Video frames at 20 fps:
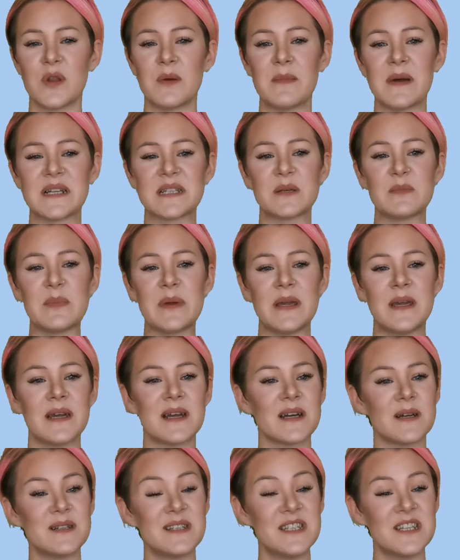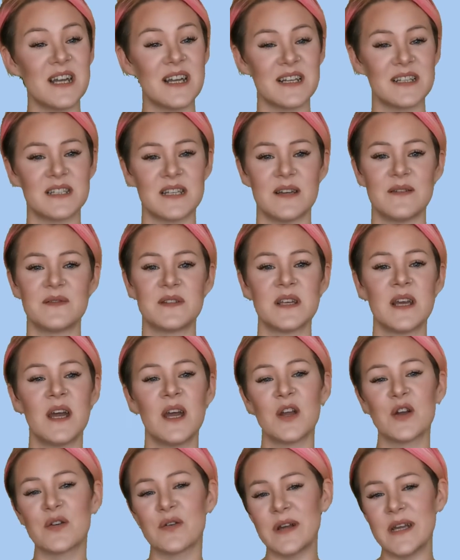onomatopoeic adjectives,
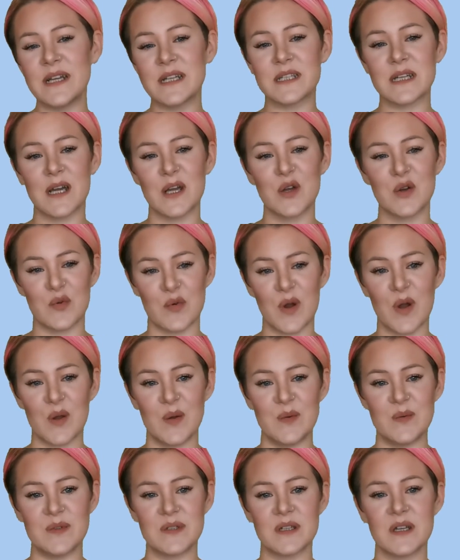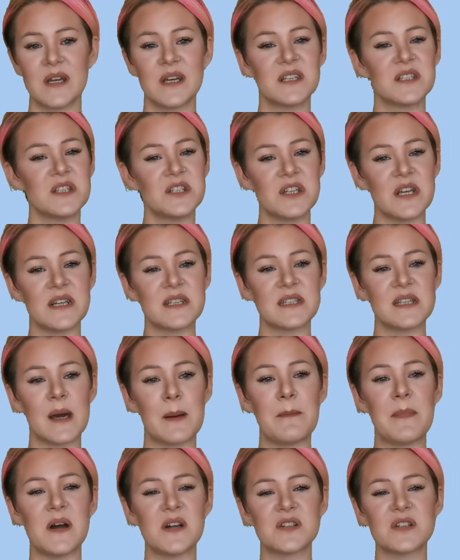creaked and groaned, suggests
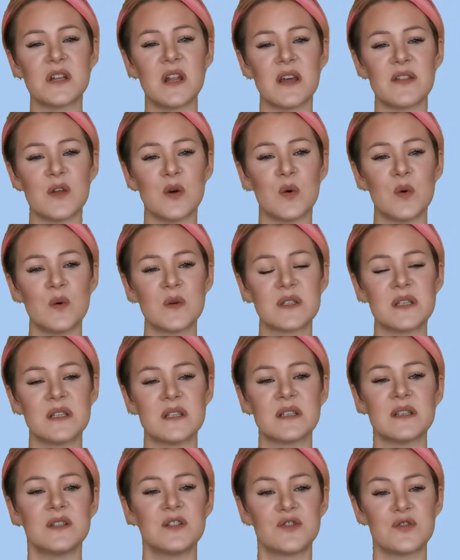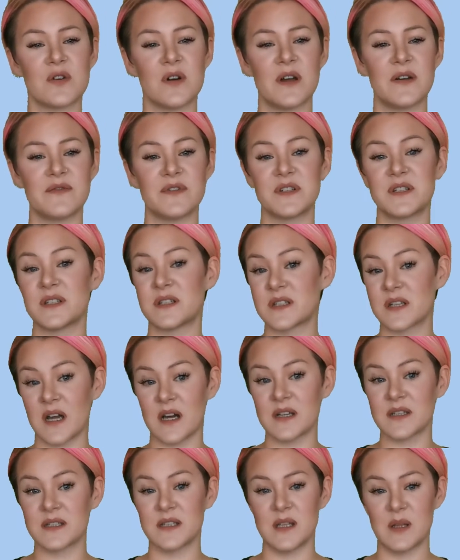that much like the horses and the driver
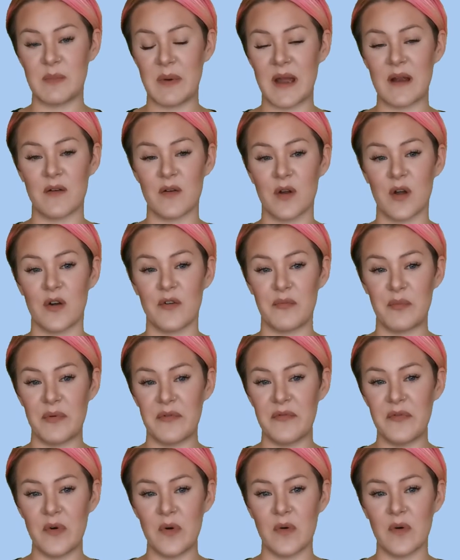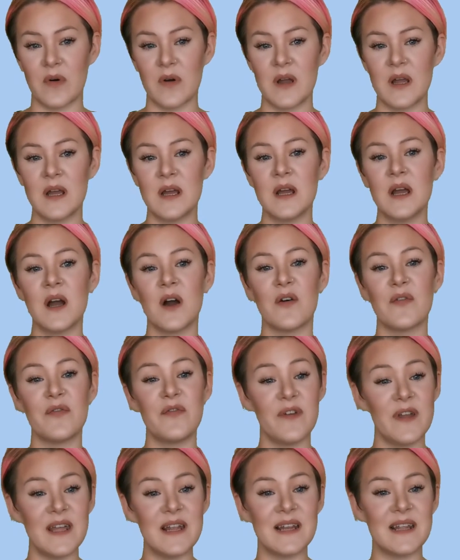discussed in the paragraph before, are
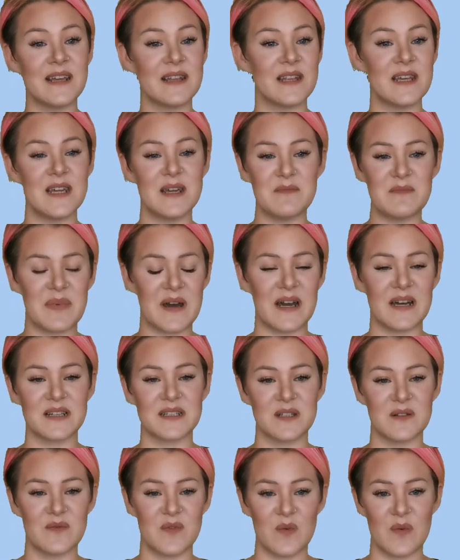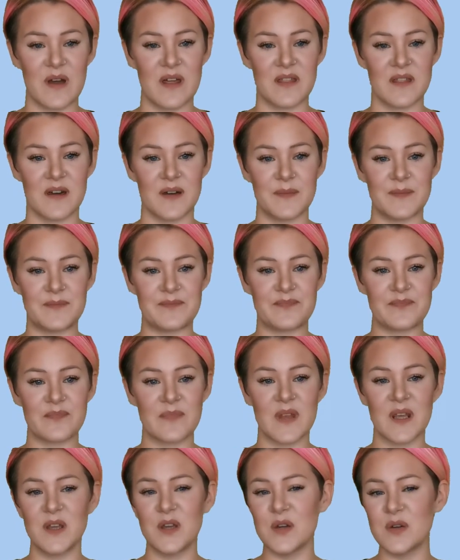feeling the impact of the weather.
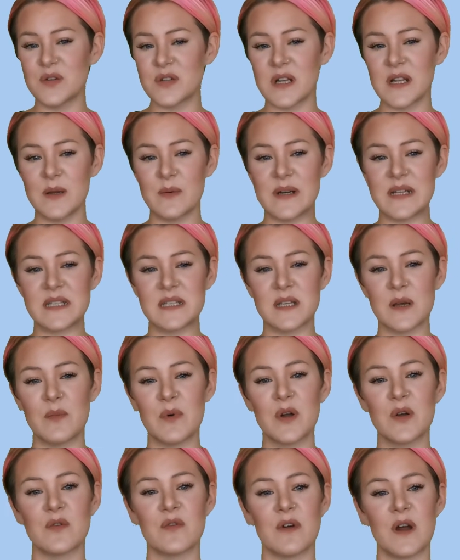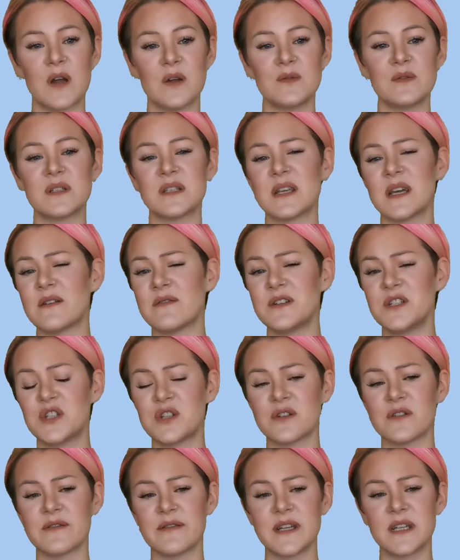Usually when someone groans, they are
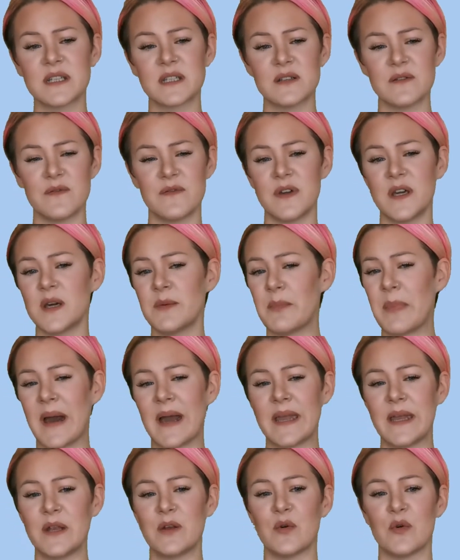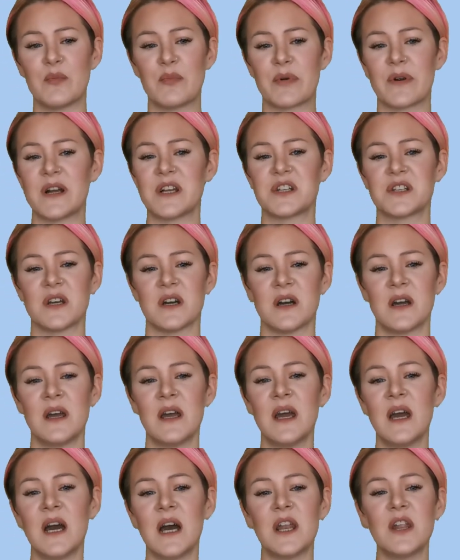enduring severe pain or pressure
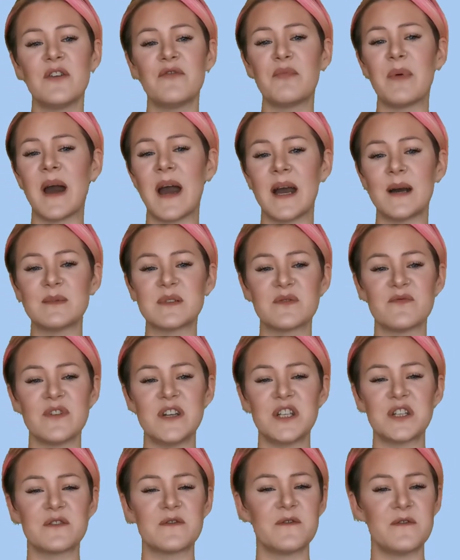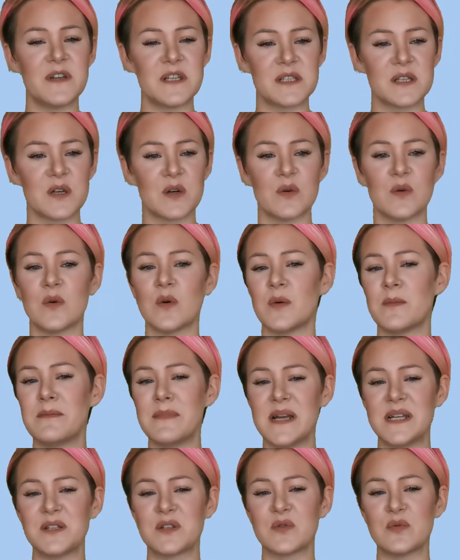and have perhaps reached physical or
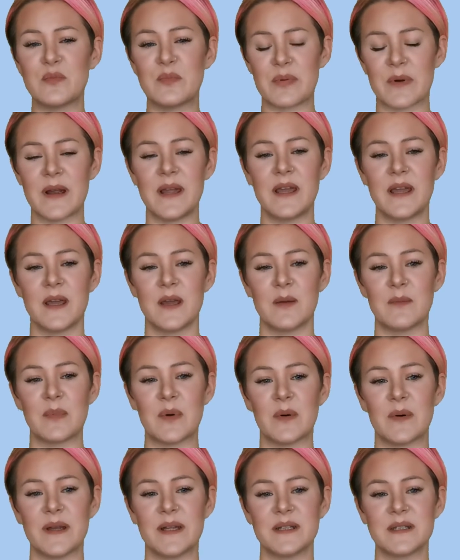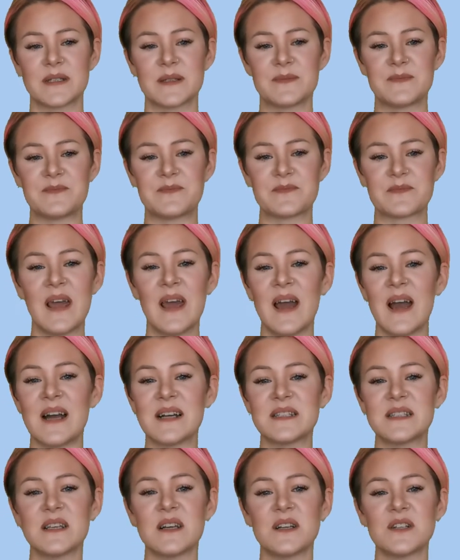mental breaking point.
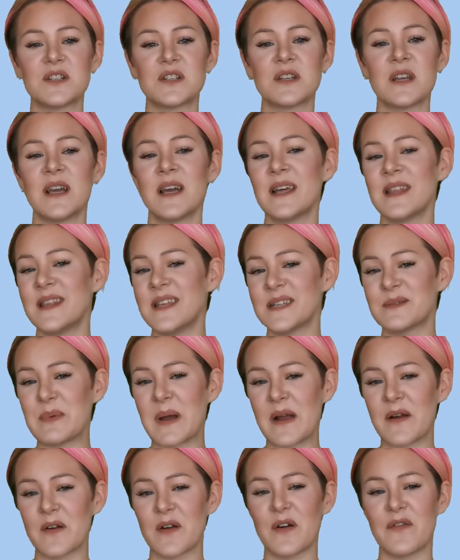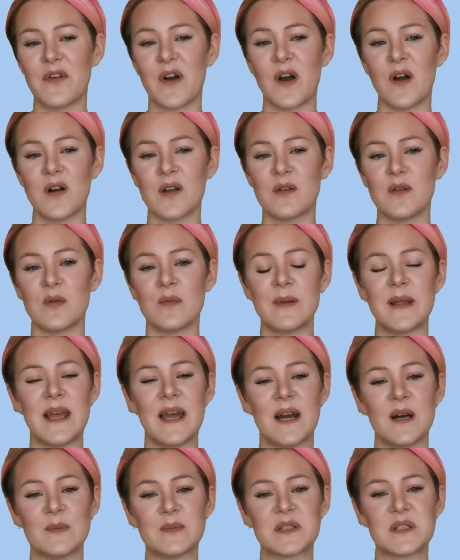As such, this paragraph arguably
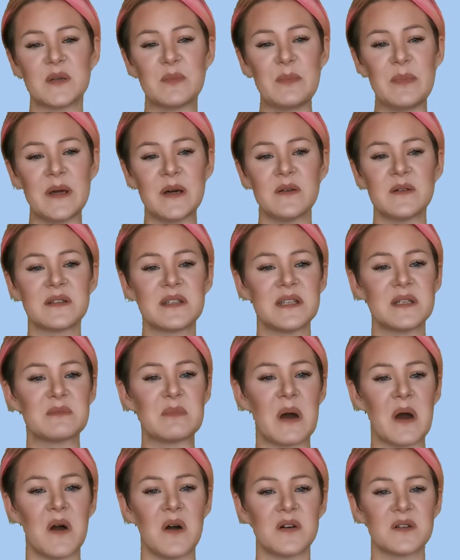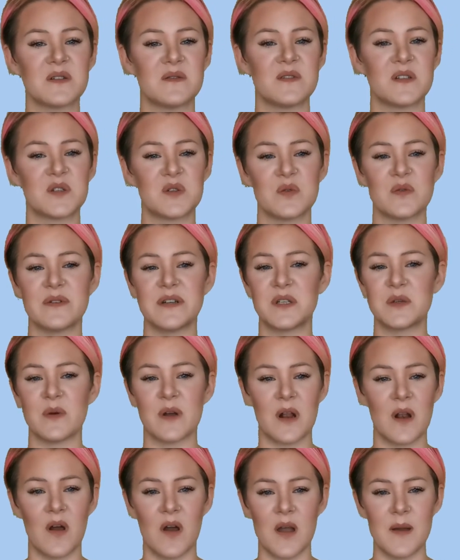helps to build this part of the story
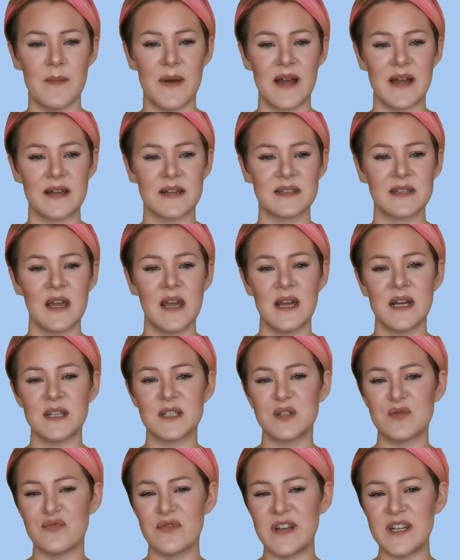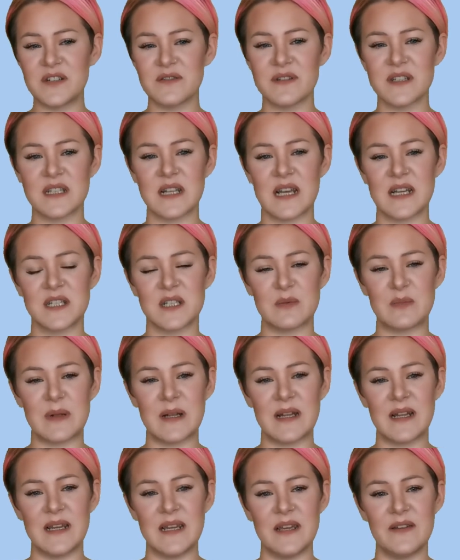to a climax, as the reader is led to
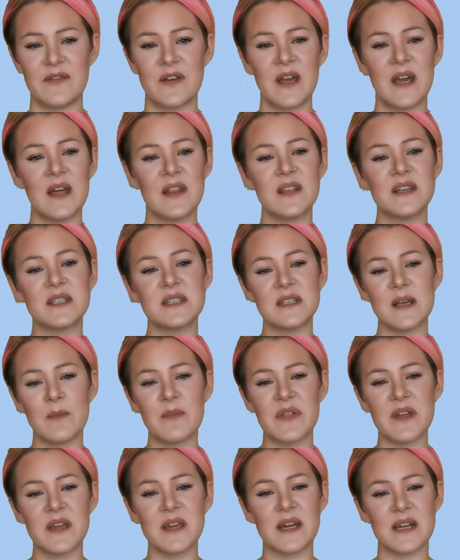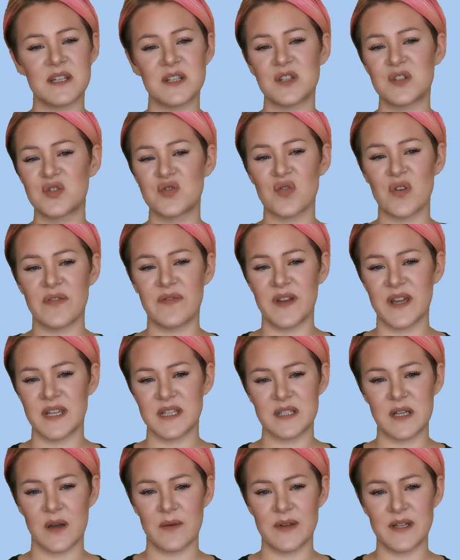believe that something catastrophic
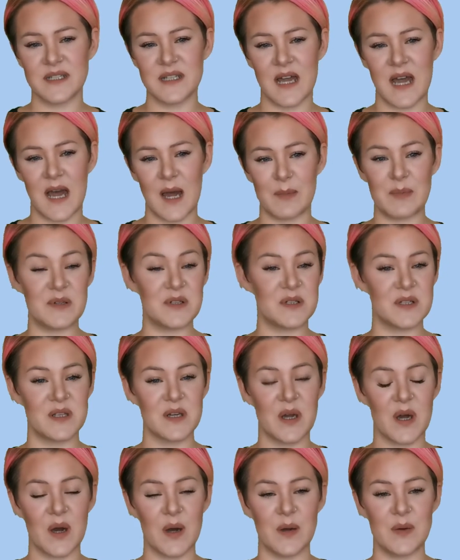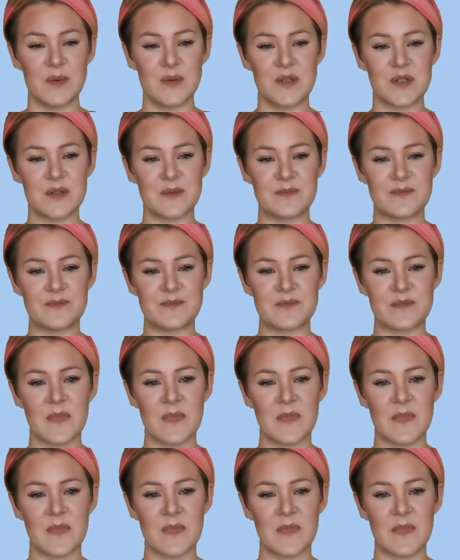is going to happen to the coach.